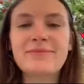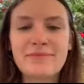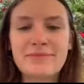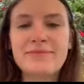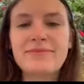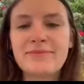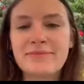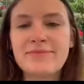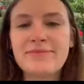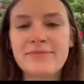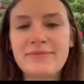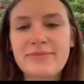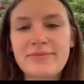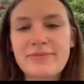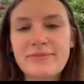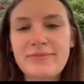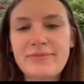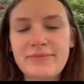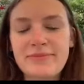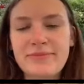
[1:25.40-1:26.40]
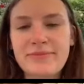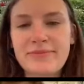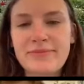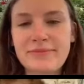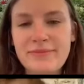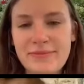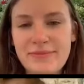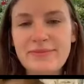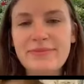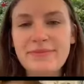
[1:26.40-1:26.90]

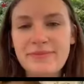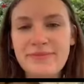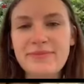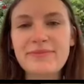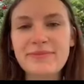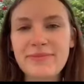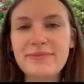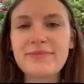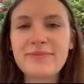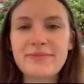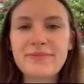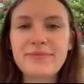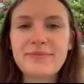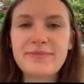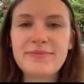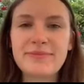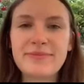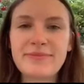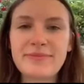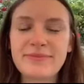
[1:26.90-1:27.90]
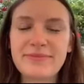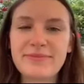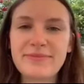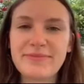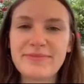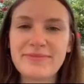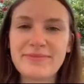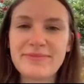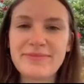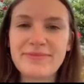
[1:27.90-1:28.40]

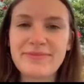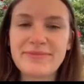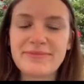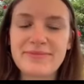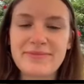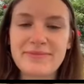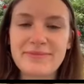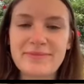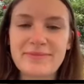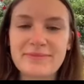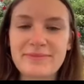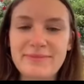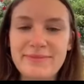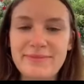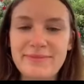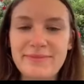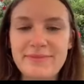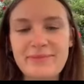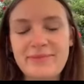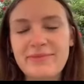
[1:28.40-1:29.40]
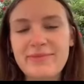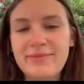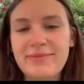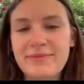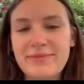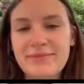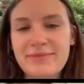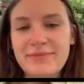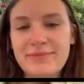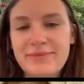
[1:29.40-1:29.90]

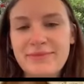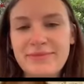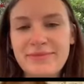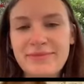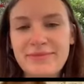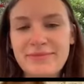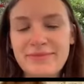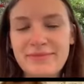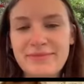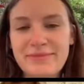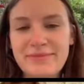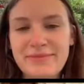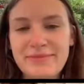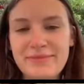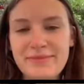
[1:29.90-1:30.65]
No words are spoken by the person on screen.